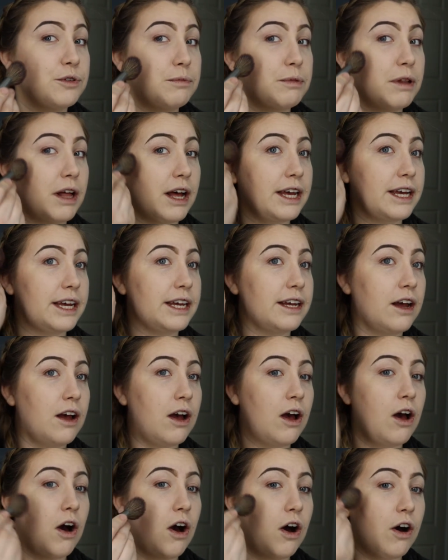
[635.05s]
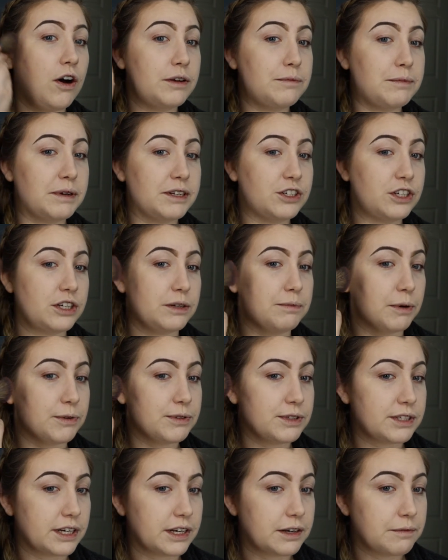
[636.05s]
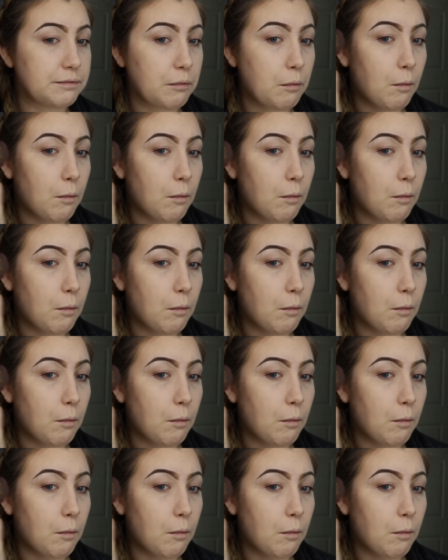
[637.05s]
apply it on my cheekbones here.